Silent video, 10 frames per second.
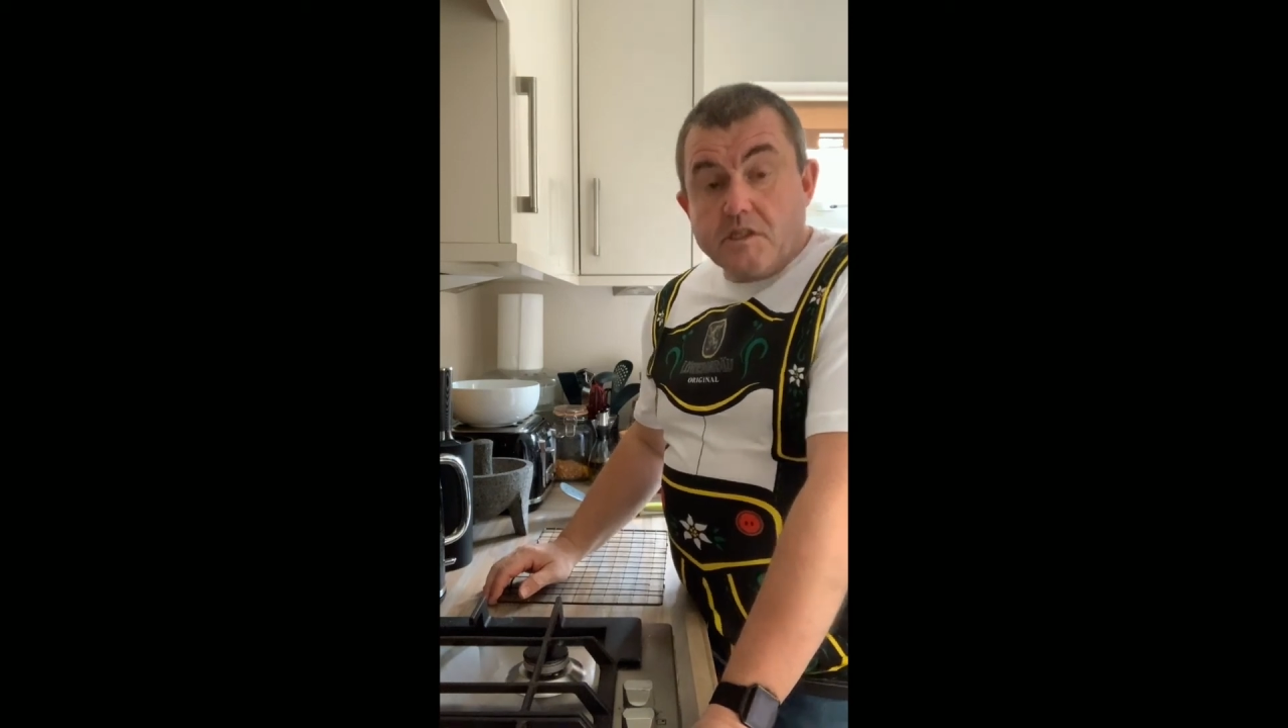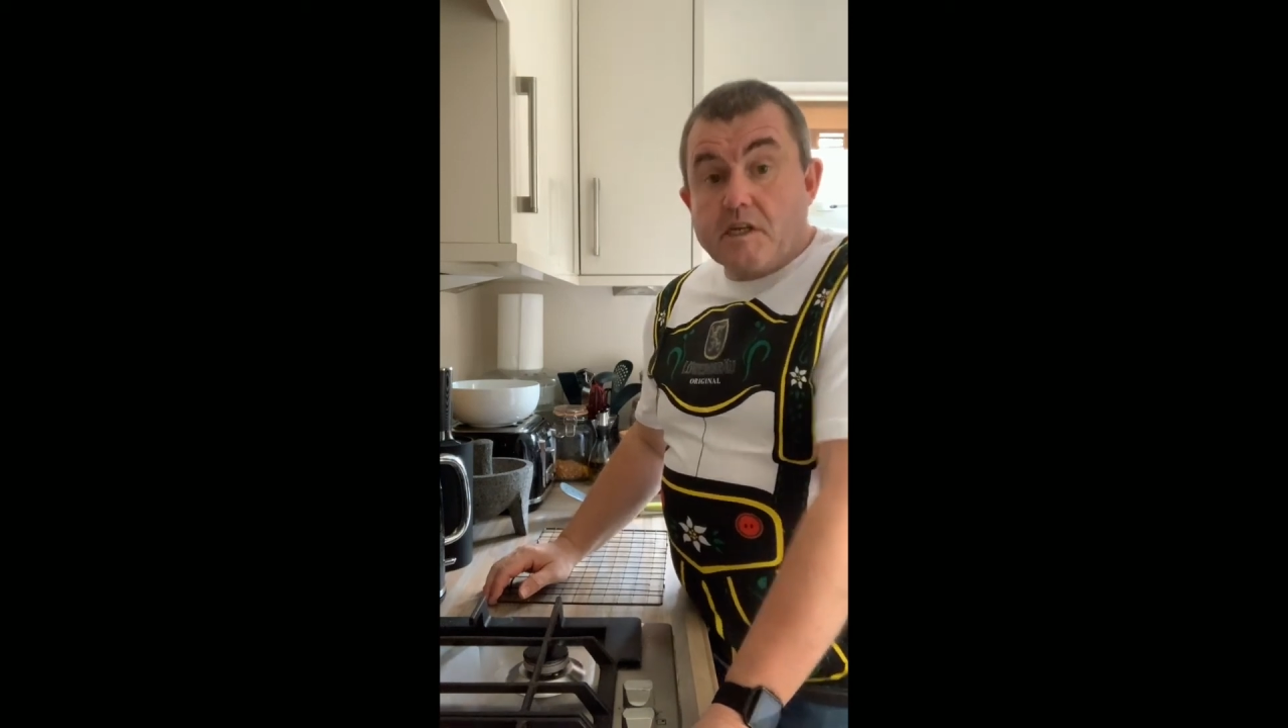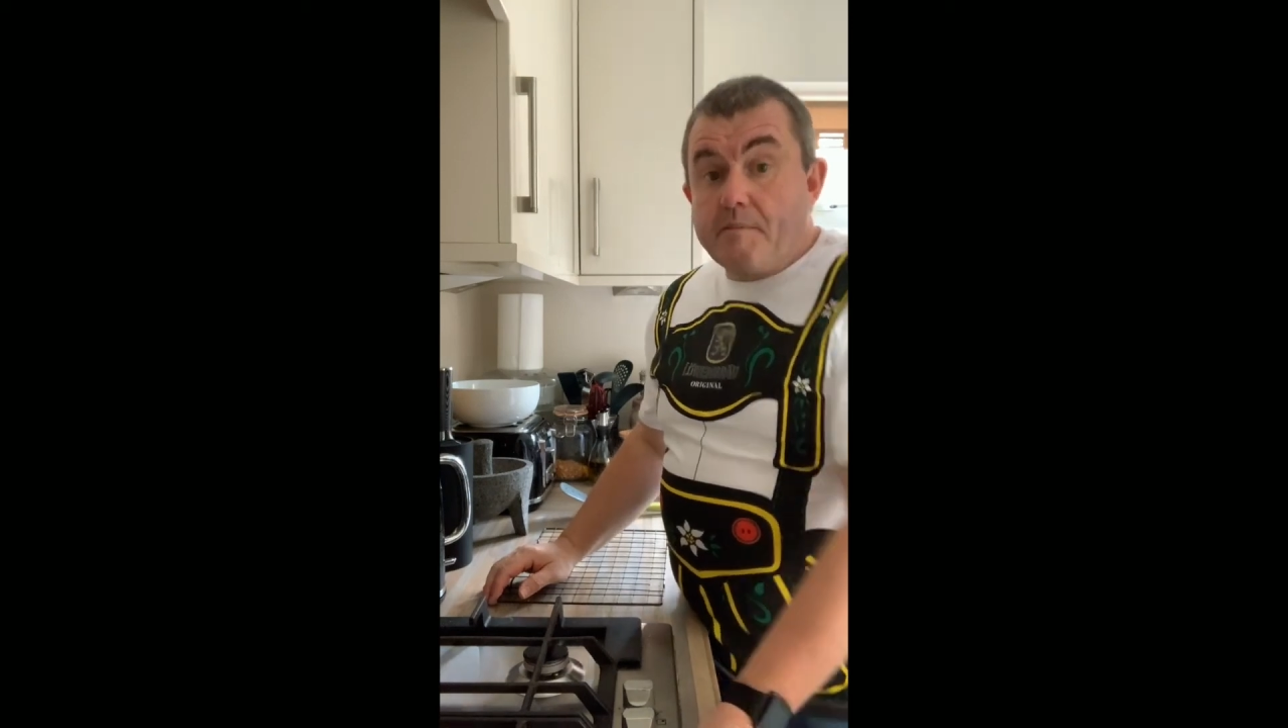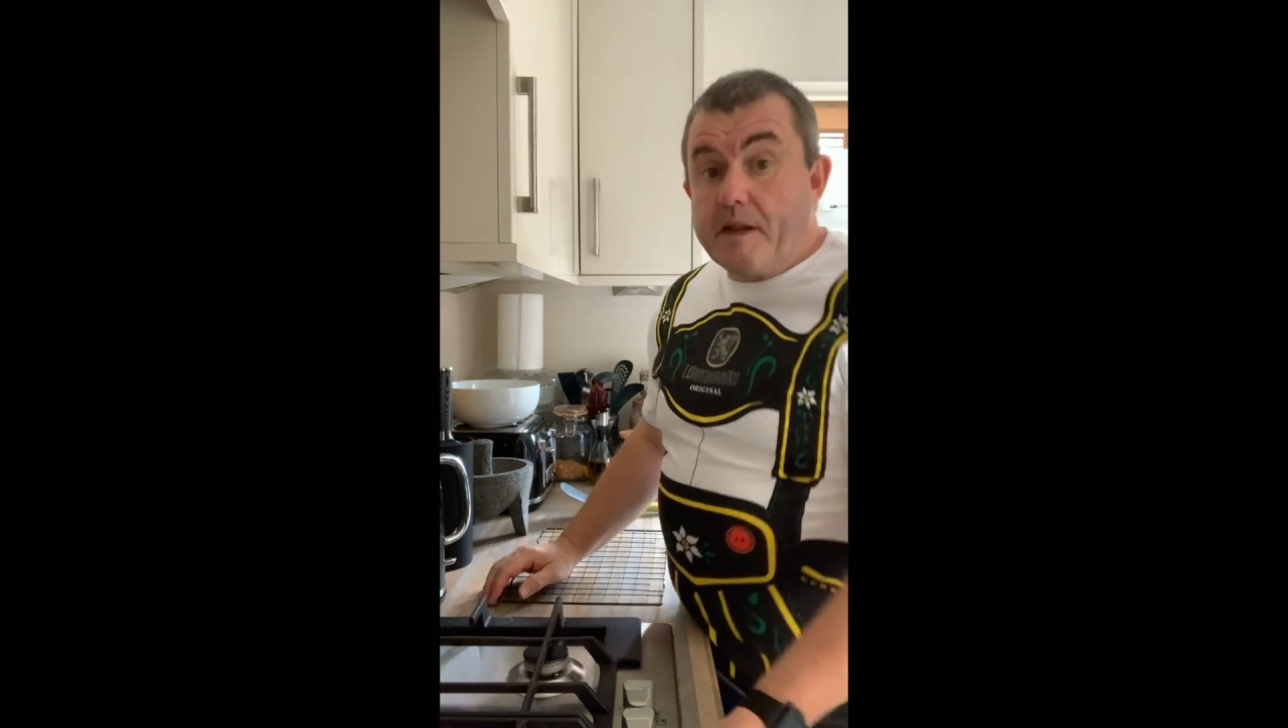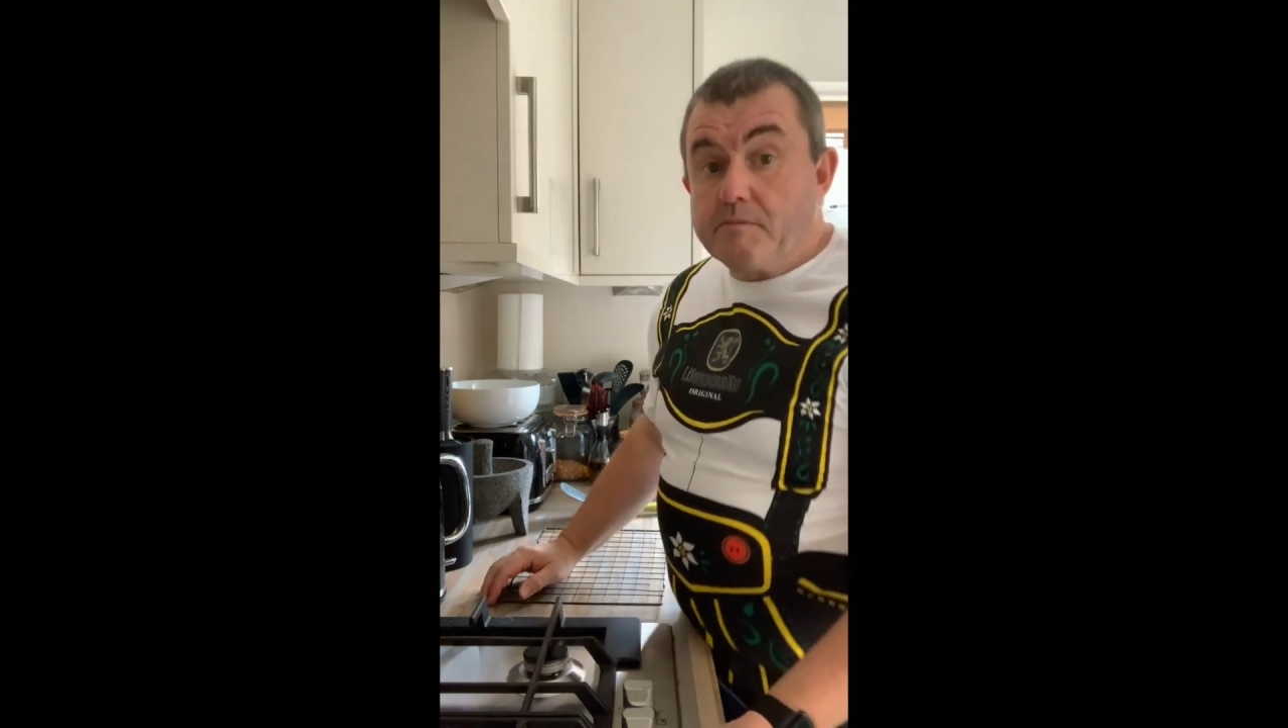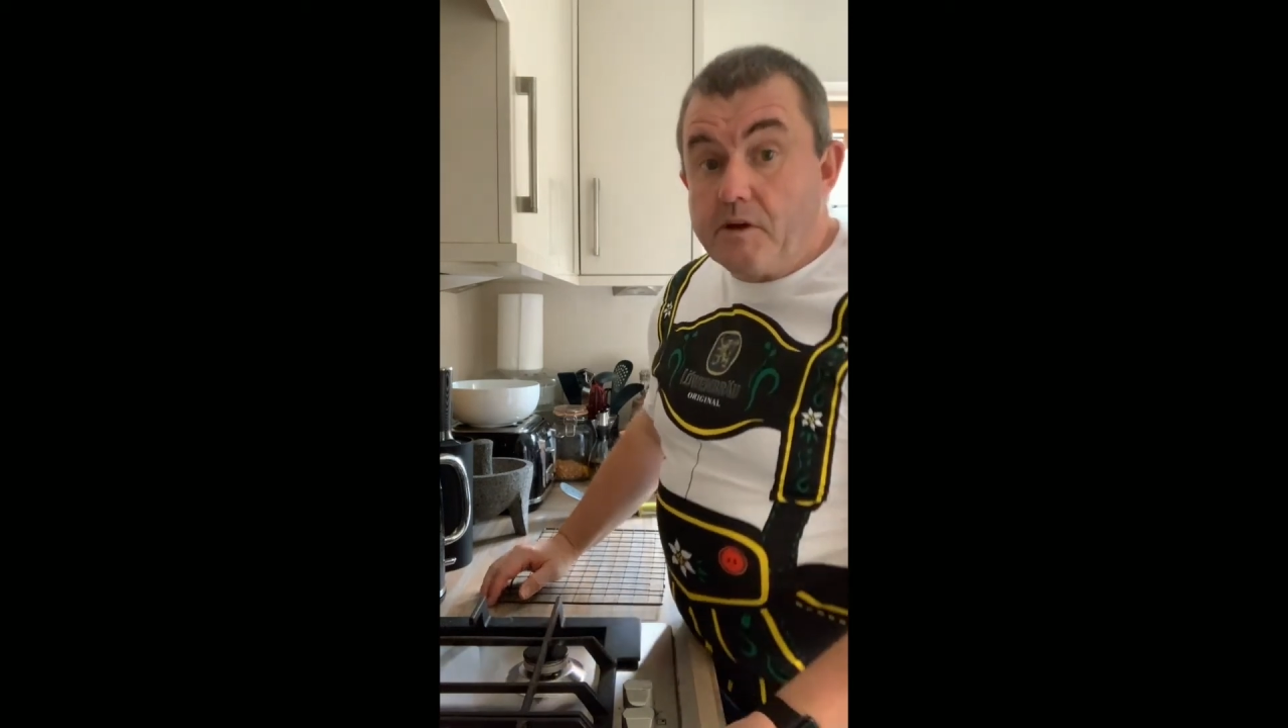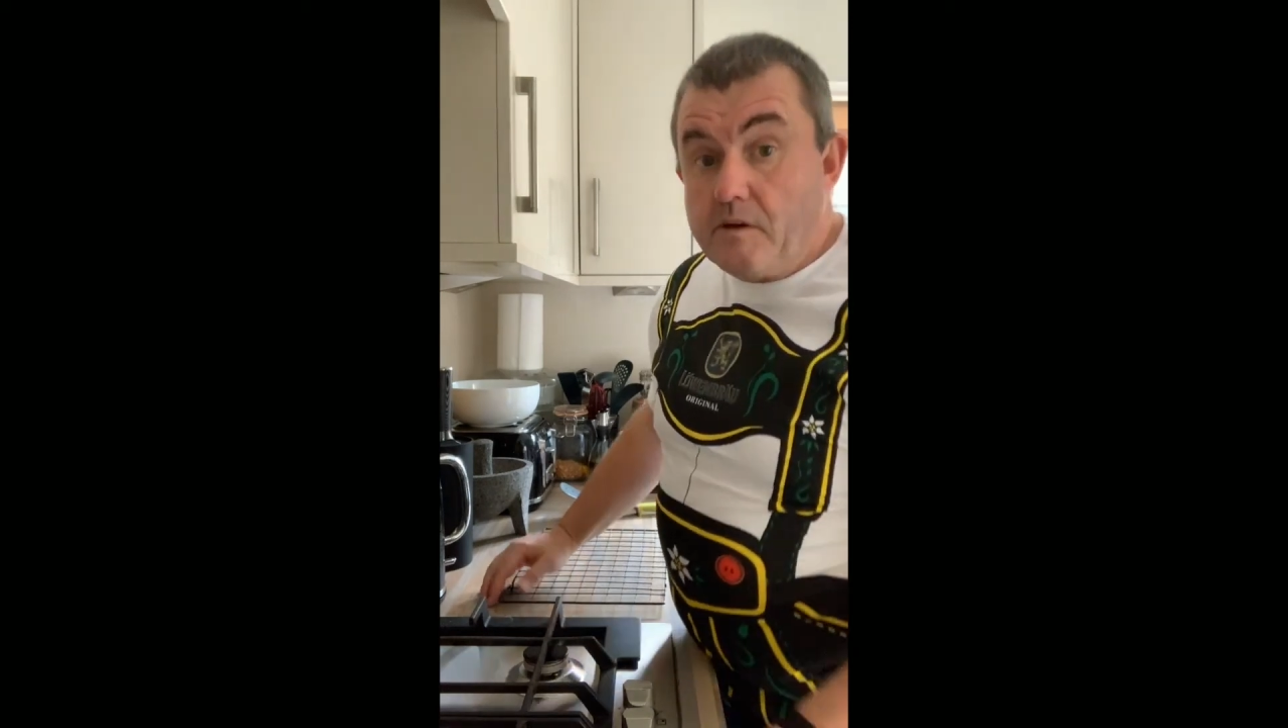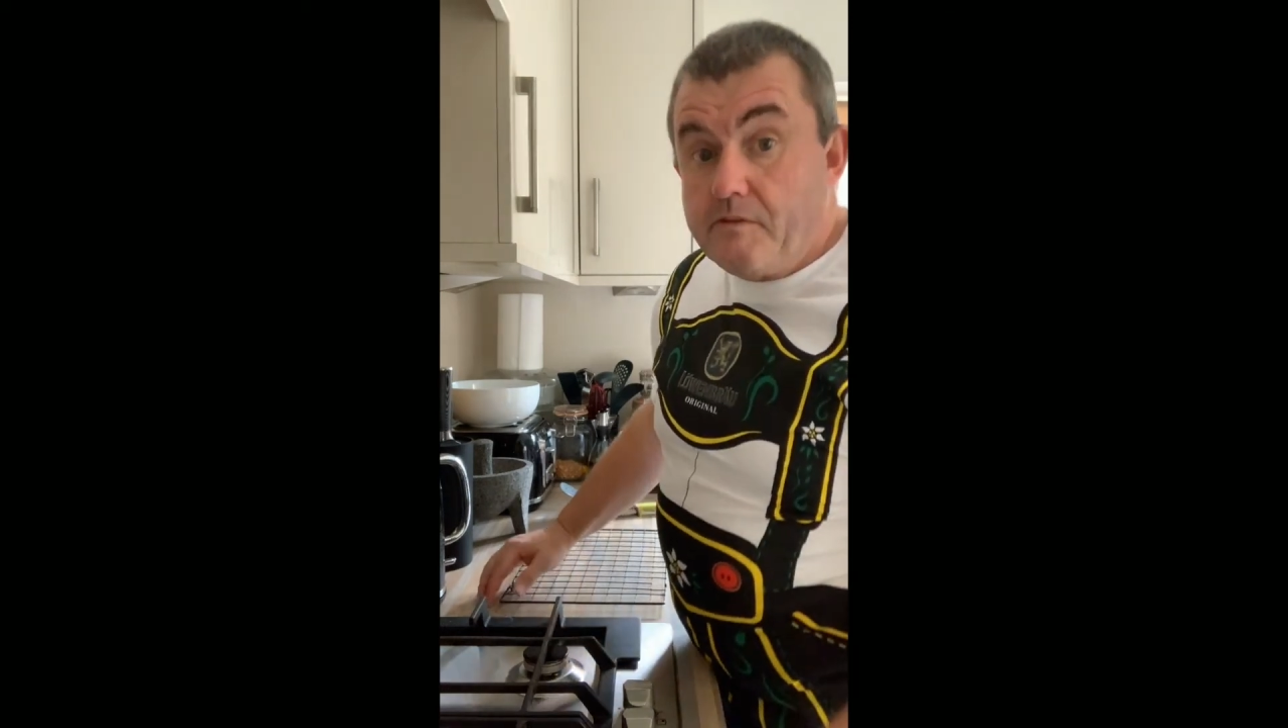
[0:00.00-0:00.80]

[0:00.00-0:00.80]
coming up time